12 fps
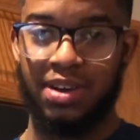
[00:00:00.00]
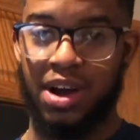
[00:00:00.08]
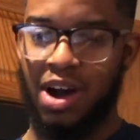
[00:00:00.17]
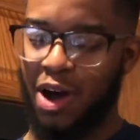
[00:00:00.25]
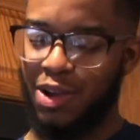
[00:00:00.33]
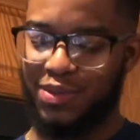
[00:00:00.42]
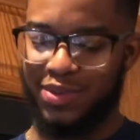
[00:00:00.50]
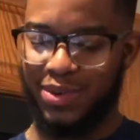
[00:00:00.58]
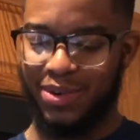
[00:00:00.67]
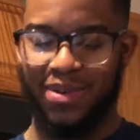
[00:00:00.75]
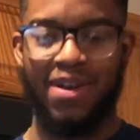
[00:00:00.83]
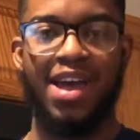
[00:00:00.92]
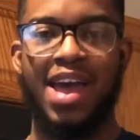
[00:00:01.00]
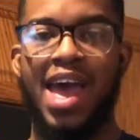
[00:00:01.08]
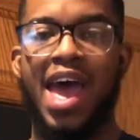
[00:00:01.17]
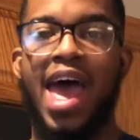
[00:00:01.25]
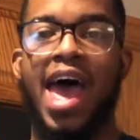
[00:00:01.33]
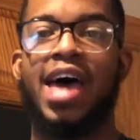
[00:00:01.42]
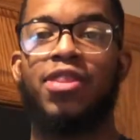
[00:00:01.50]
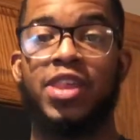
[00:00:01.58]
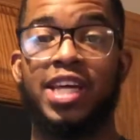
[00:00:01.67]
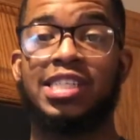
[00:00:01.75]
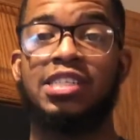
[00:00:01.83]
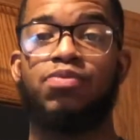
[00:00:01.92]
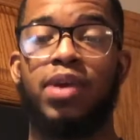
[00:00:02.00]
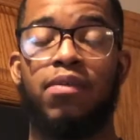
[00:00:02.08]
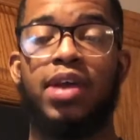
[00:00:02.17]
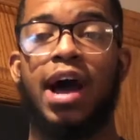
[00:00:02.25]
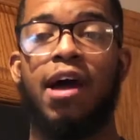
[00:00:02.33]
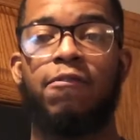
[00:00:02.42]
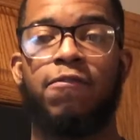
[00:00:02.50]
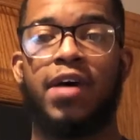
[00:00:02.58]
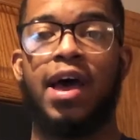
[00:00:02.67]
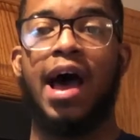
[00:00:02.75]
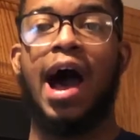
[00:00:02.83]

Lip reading: olive oil, and this is very high in fat,